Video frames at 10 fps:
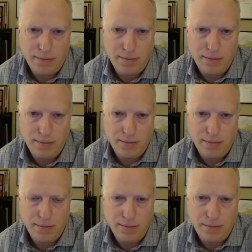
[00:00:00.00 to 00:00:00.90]

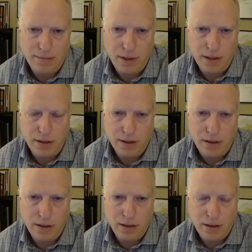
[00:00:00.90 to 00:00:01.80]

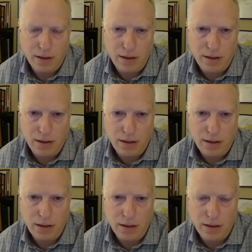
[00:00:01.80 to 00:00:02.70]

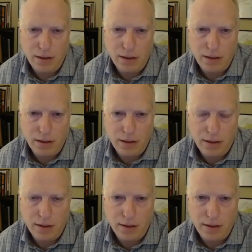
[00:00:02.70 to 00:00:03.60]

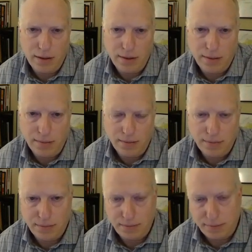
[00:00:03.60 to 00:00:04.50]

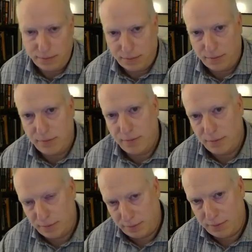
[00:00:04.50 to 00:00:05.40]

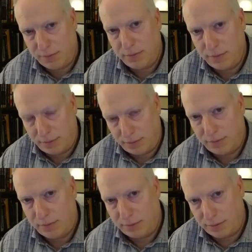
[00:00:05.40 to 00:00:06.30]

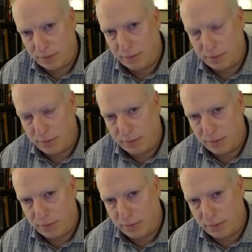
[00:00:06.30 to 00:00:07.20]

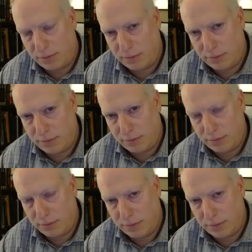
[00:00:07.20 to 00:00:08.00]
The person shown says nothing.